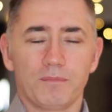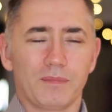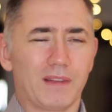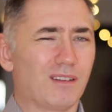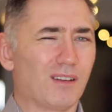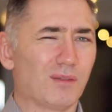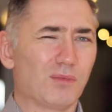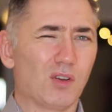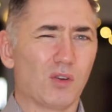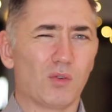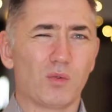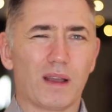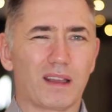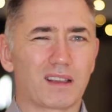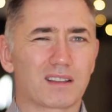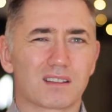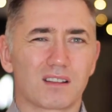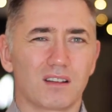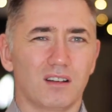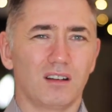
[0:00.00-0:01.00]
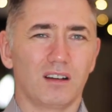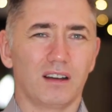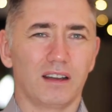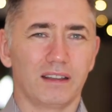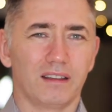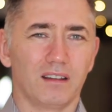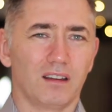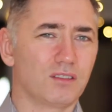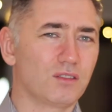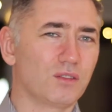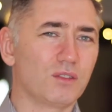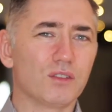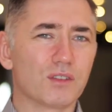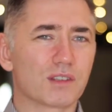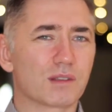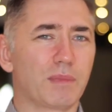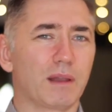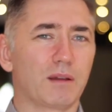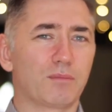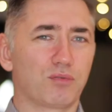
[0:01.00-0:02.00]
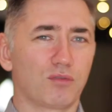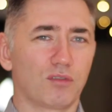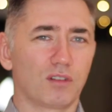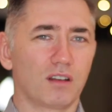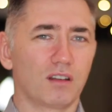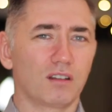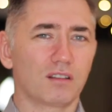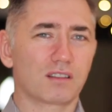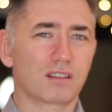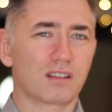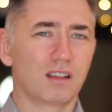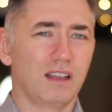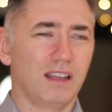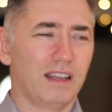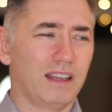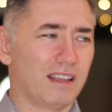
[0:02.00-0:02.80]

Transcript: Now, I'm not a wax guy. I do use a bit of product.